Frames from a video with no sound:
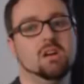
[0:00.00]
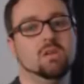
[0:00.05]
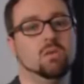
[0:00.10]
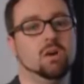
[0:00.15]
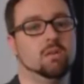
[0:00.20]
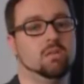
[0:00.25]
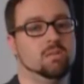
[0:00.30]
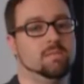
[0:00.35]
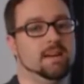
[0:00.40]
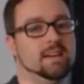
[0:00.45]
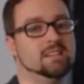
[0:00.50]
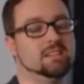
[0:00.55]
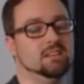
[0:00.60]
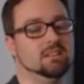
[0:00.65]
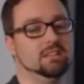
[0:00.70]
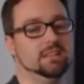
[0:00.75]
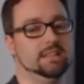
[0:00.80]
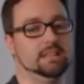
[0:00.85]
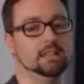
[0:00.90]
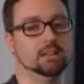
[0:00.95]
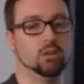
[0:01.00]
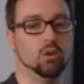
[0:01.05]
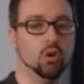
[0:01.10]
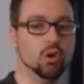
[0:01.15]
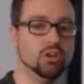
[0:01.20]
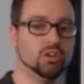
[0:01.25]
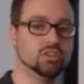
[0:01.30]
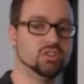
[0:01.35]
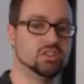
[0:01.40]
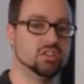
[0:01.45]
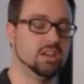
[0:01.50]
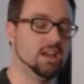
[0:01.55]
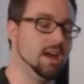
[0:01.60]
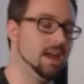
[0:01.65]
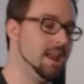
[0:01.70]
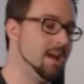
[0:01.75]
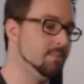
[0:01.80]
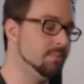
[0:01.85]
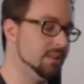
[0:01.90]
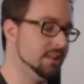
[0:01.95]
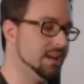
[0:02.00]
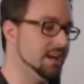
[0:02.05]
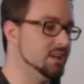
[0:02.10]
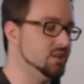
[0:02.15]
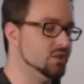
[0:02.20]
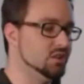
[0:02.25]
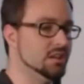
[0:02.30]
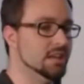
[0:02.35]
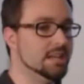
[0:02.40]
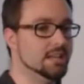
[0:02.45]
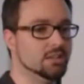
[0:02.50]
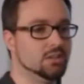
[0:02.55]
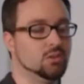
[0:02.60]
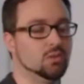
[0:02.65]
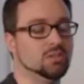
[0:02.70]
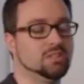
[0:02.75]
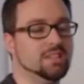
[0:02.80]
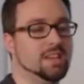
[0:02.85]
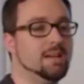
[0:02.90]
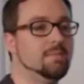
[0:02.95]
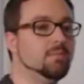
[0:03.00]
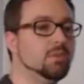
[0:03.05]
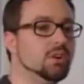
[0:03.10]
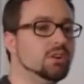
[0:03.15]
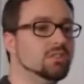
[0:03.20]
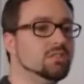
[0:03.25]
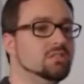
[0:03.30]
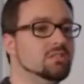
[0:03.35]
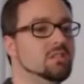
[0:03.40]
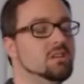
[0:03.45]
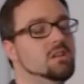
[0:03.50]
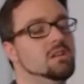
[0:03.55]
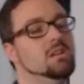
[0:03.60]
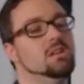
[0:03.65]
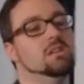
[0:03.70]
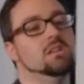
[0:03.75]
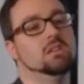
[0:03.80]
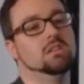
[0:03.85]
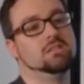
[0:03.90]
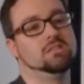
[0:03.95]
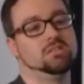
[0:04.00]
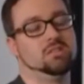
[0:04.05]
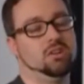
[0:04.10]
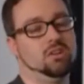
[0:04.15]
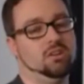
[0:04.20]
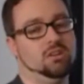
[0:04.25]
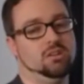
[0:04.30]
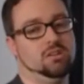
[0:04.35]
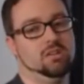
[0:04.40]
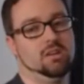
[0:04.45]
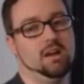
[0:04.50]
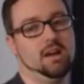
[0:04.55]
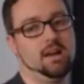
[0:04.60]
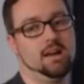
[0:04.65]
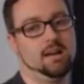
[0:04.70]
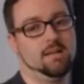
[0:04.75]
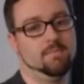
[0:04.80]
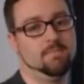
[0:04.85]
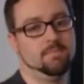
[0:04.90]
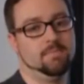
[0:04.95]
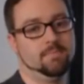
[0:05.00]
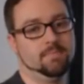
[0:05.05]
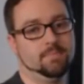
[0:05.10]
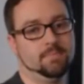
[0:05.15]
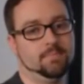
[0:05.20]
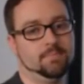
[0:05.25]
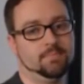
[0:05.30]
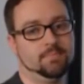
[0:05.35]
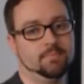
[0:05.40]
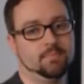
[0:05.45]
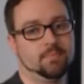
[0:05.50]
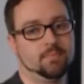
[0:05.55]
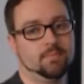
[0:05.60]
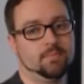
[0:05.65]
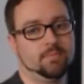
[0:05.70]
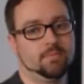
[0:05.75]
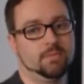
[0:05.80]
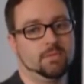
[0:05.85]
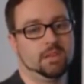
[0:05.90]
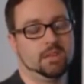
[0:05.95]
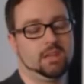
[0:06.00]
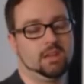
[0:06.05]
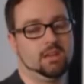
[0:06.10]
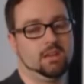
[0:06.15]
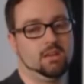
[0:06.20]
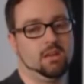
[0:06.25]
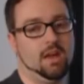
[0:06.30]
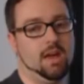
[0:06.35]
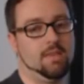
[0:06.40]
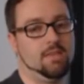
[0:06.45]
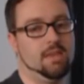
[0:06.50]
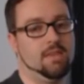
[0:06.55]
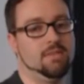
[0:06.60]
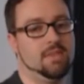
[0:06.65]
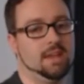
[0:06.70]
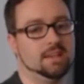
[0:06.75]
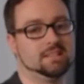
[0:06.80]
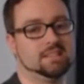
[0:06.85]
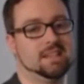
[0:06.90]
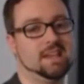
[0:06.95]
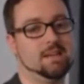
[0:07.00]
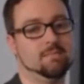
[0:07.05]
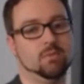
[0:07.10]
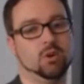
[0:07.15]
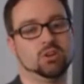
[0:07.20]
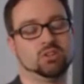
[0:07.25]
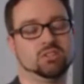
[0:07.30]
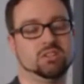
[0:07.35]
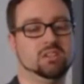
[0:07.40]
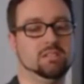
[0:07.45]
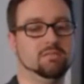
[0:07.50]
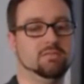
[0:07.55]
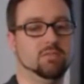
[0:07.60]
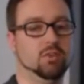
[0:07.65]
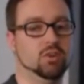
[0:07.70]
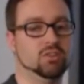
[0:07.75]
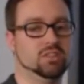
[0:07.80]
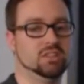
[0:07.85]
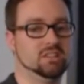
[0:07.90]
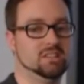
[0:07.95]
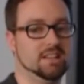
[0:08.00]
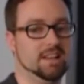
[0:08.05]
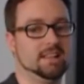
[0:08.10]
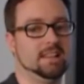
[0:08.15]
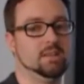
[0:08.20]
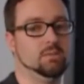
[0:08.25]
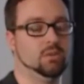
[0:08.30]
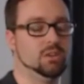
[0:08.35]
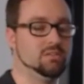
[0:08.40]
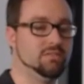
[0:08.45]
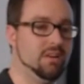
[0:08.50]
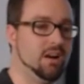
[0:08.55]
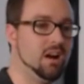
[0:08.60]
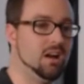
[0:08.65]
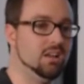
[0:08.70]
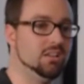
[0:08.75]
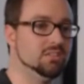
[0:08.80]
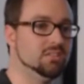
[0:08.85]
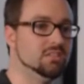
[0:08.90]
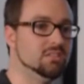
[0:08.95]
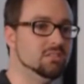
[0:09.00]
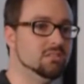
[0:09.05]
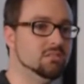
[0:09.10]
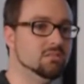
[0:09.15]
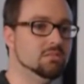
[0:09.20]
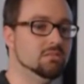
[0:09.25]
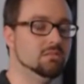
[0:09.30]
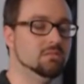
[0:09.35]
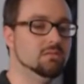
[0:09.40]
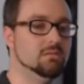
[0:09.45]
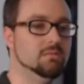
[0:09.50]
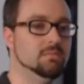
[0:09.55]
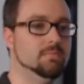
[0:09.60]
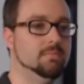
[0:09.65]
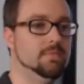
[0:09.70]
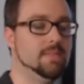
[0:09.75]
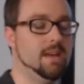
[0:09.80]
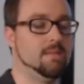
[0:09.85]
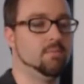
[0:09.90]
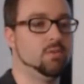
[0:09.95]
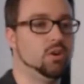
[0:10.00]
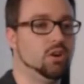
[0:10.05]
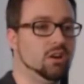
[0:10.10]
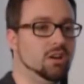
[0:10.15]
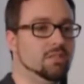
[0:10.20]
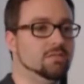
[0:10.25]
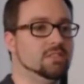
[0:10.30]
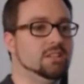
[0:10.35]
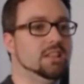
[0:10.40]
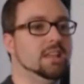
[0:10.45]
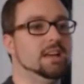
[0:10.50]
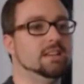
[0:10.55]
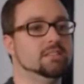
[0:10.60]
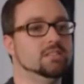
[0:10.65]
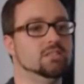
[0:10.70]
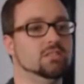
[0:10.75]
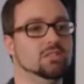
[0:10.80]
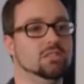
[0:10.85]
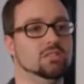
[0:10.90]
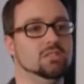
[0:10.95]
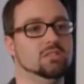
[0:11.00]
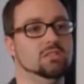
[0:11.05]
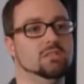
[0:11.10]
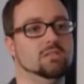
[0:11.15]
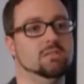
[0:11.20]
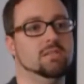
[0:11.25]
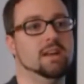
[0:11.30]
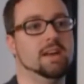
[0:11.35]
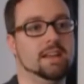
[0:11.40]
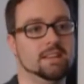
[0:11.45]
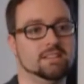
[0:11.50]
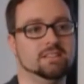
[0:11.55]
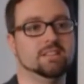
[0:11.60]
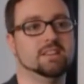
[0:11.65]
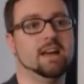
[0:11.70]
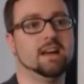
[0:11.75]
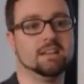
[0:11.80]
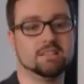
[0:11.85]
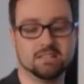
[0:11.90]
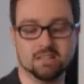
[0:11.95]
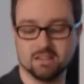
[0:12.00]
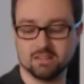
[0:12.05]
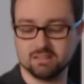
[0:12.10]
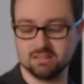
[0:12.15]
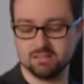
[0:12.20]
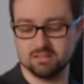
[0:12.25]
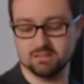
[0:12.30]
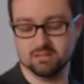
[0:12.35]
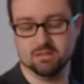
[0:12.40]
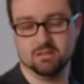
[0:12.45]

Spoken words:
where we basically launch an application into a sandbox. So, and then that sandbox can enforce exactly which files that program's allowed to actually access.